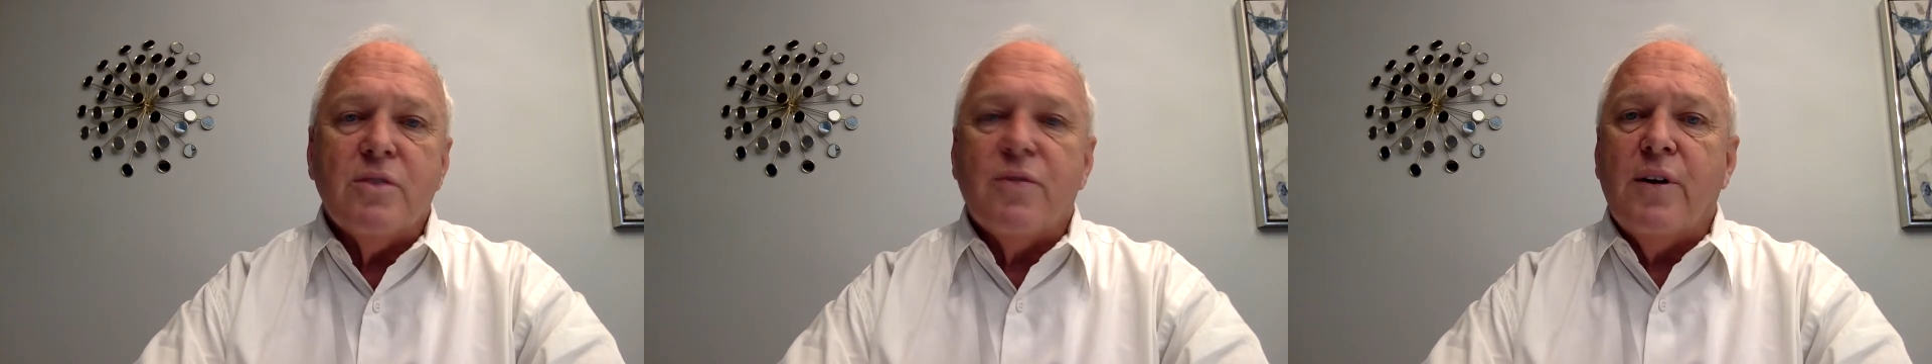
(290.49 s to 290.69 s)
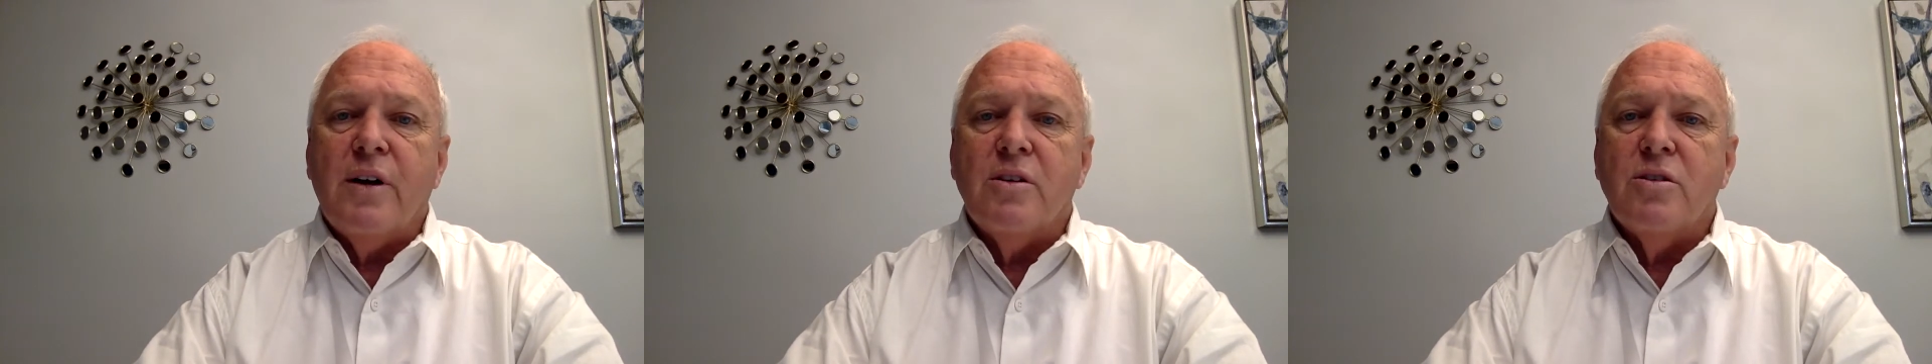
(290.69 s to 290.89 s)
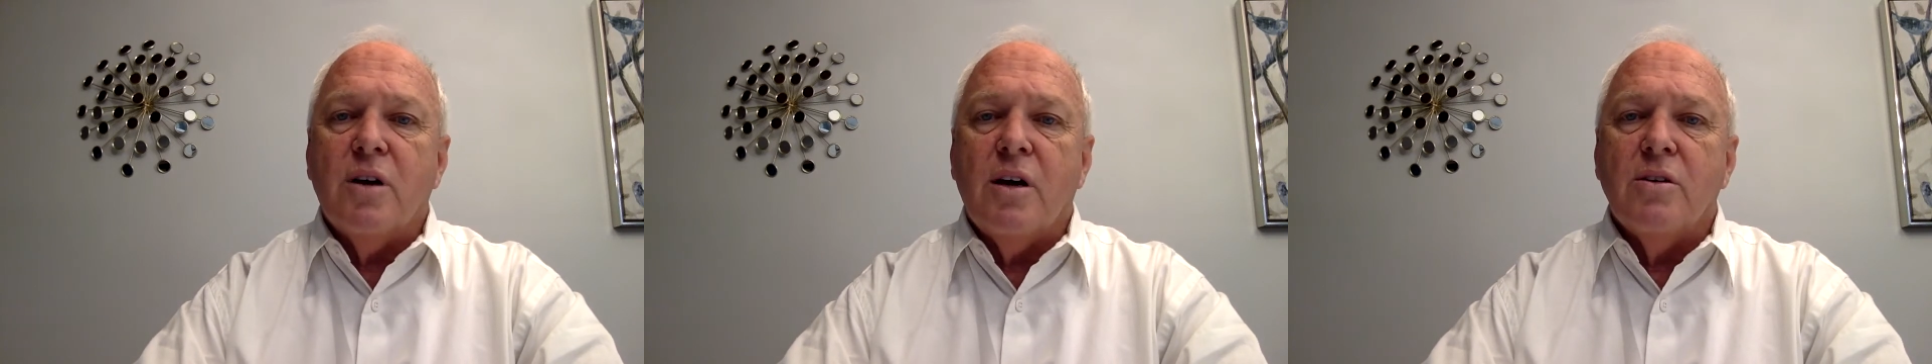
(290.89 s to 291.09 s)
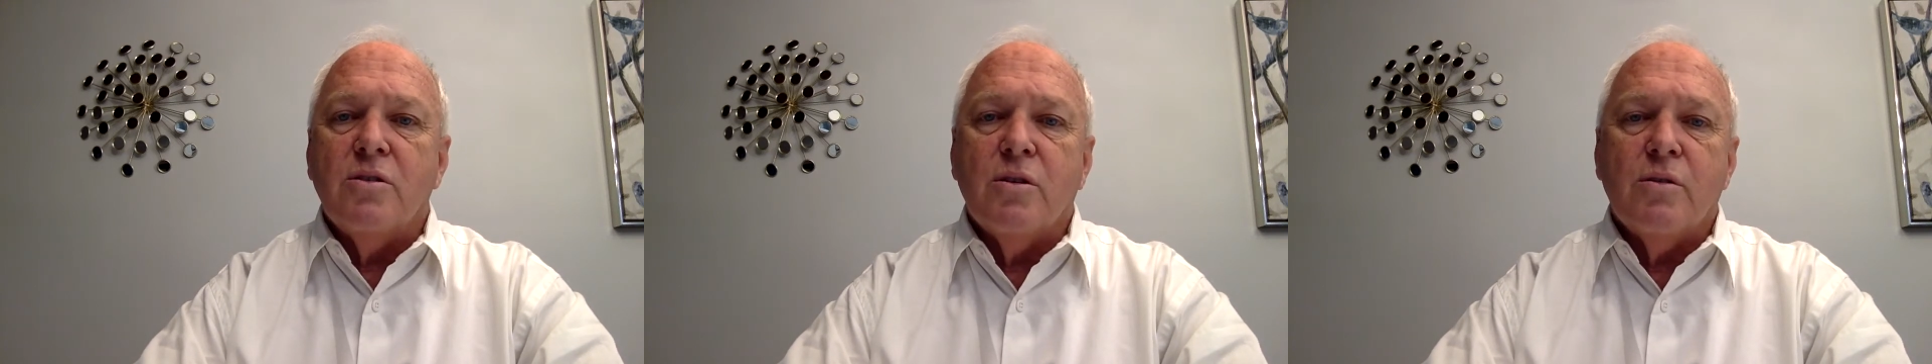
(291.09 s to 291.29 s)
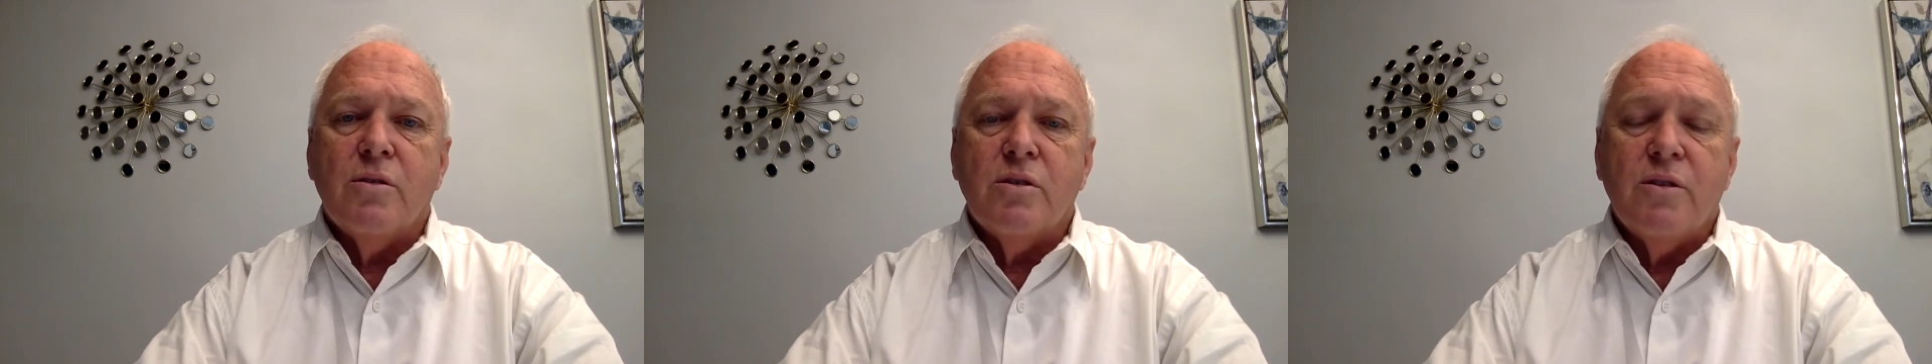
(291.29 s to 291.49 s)
franchise
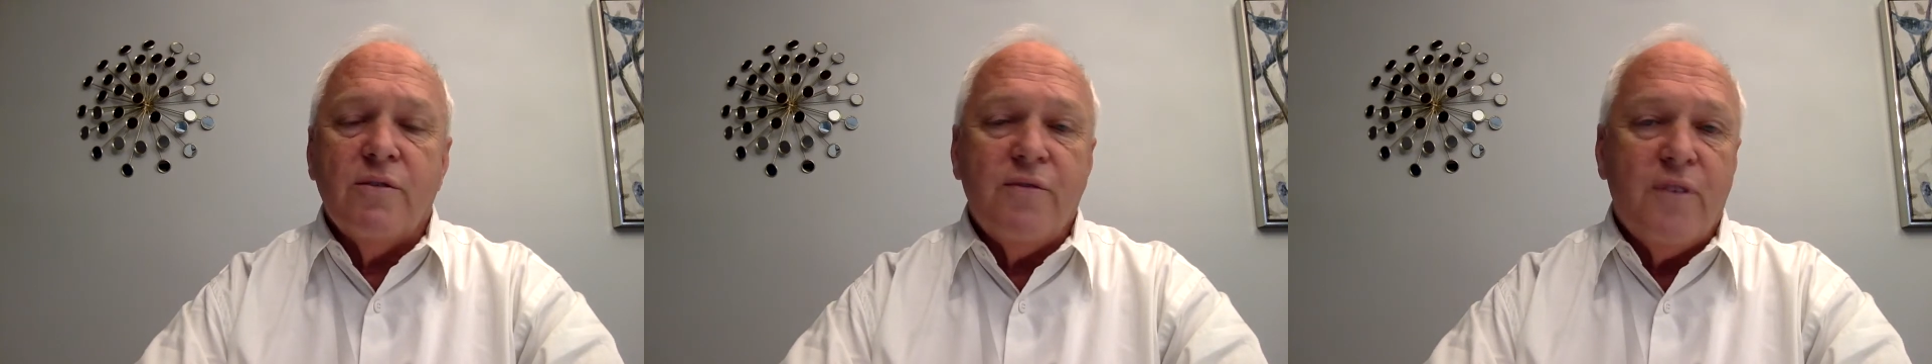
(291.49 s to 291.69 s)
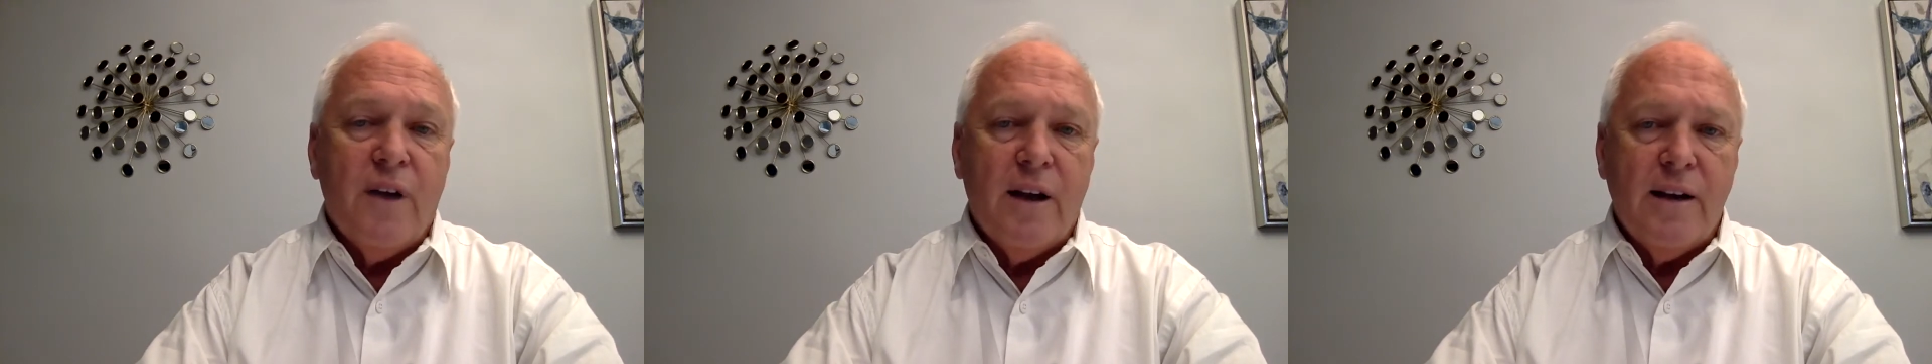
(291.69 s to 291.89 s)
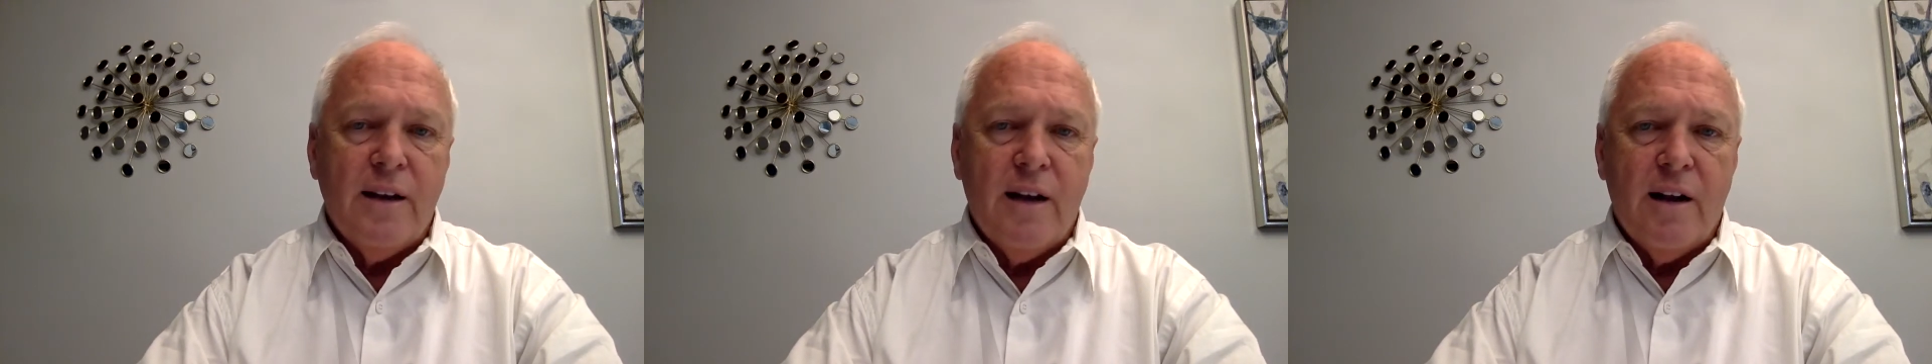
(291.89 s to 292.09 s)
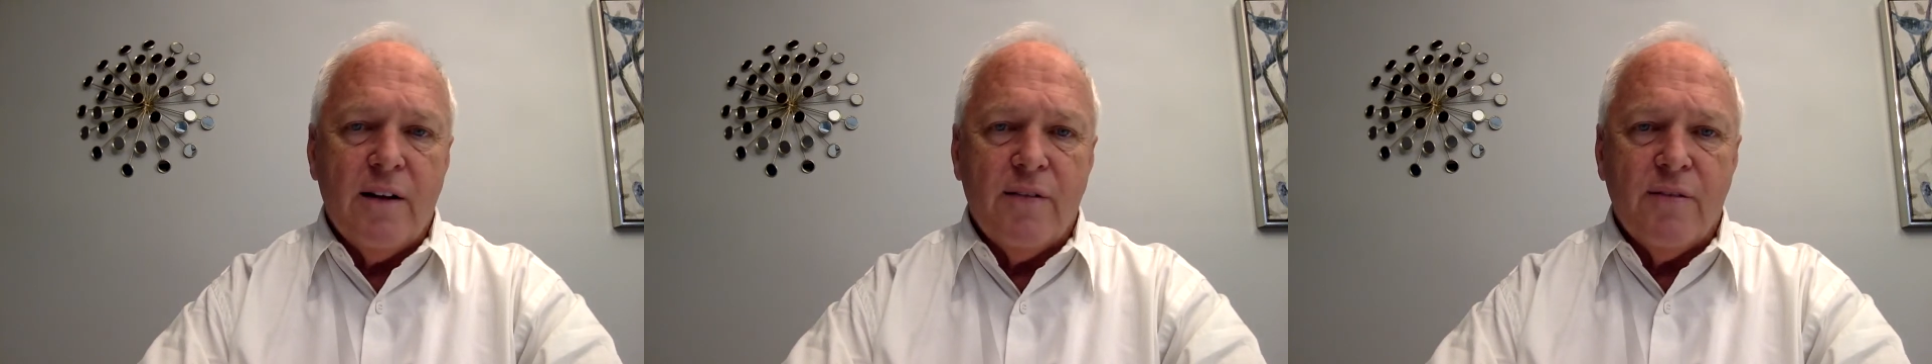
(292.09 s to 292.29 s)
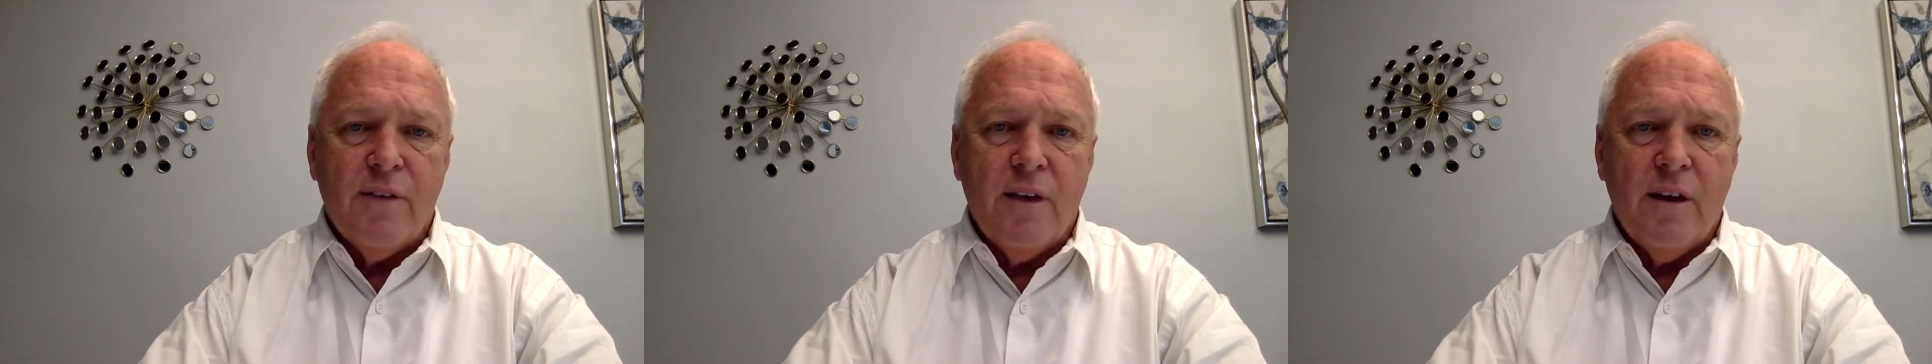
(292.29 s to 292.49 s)
owners and find out
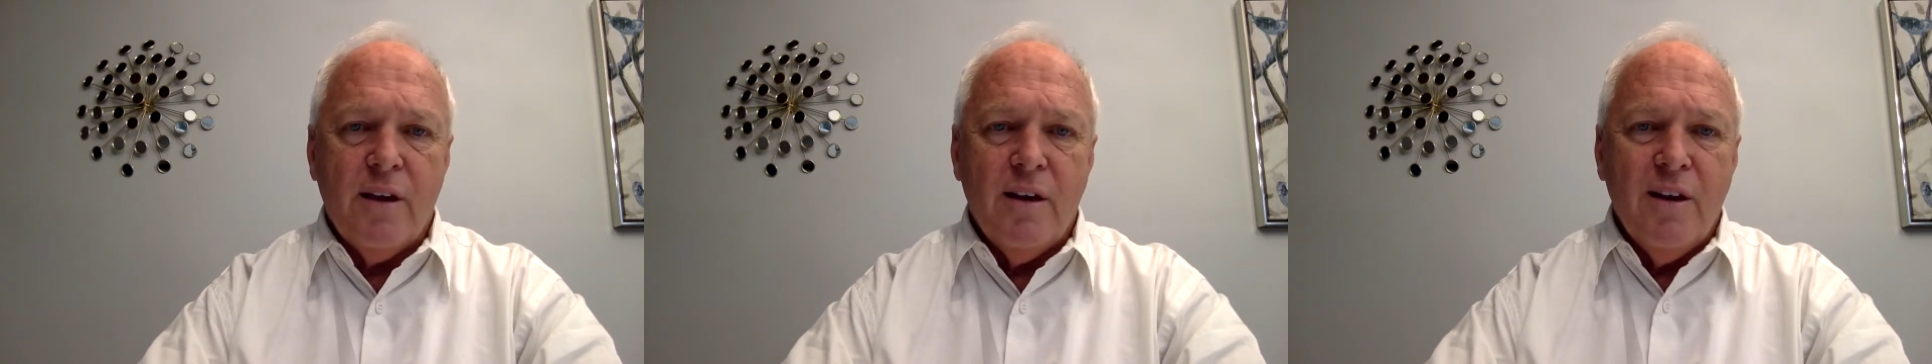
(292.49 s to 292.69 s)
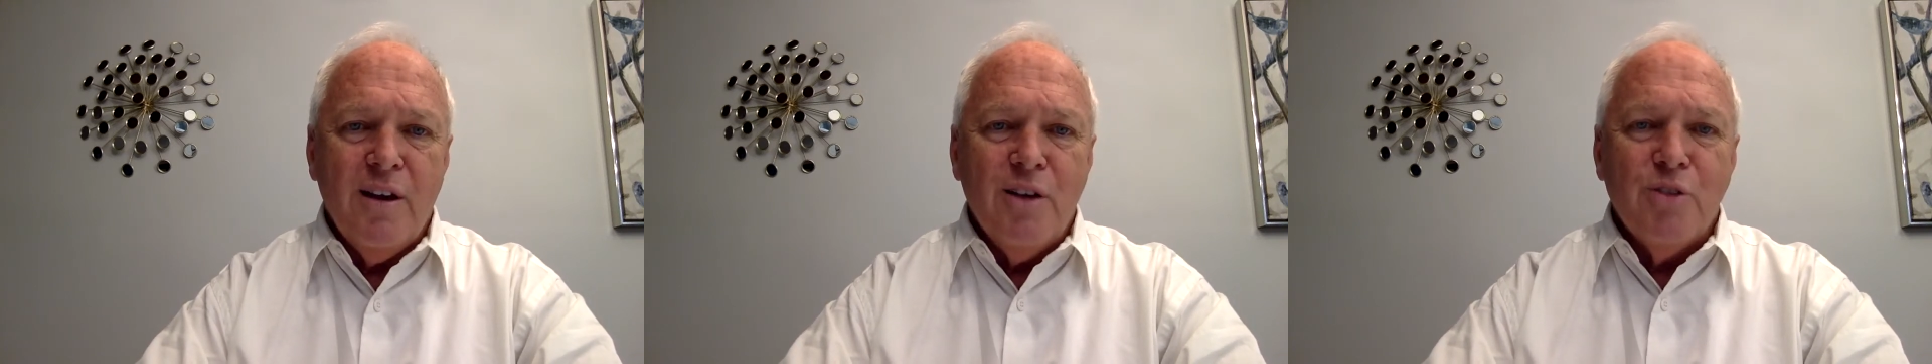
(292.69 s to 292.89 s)
if they